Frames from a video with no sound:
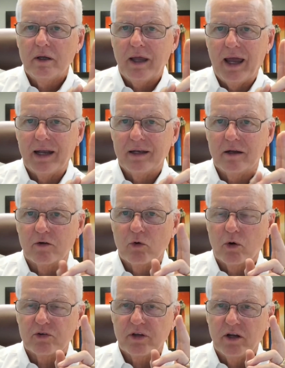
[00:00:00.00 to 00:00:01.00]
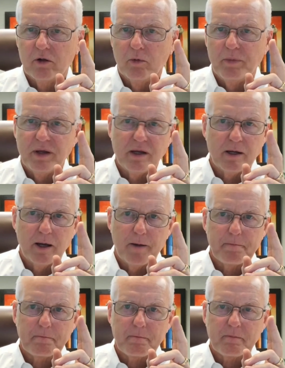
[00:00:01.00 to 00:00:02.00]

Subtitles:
And of course, it'll be on.